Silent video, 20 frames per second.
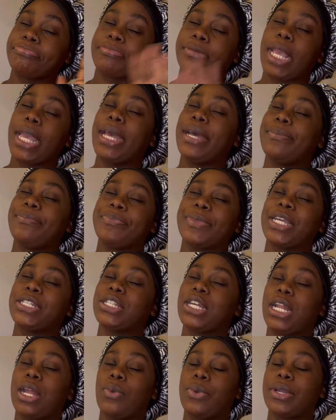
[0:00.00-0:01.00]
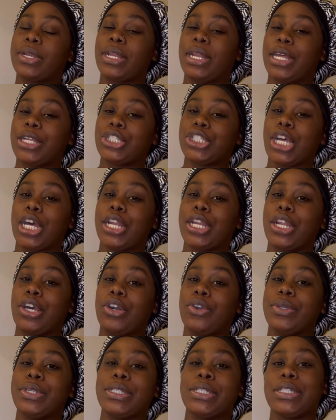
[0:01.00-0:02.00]
yeah that's all i wanted to let y'all
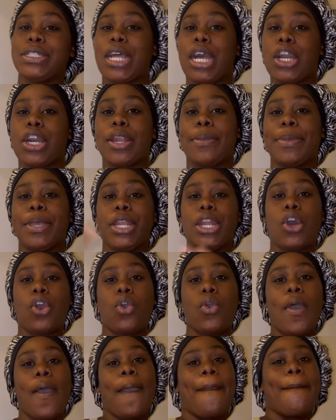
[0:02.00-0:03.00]
know this is not gonna be no